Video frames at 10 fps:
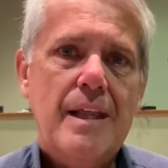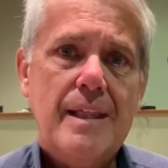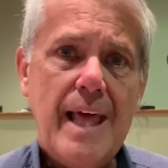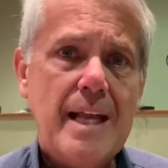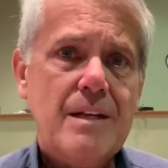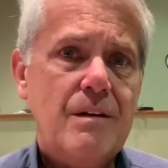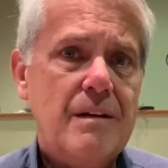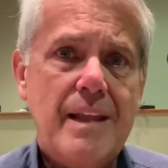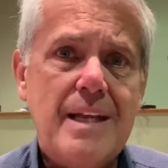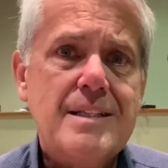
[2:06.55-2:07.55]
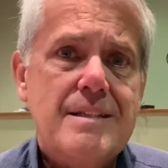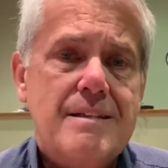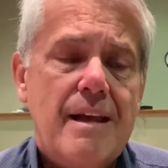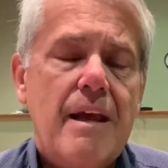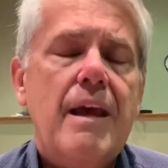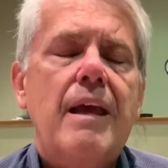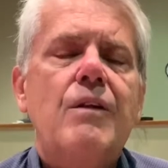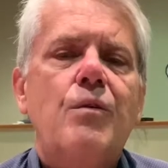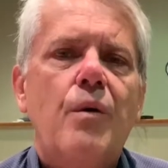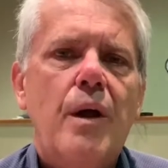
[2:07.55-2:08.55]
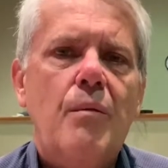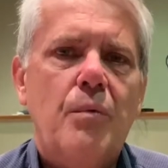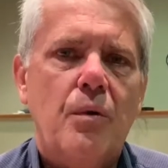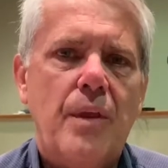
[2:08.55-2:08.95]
That's incredible.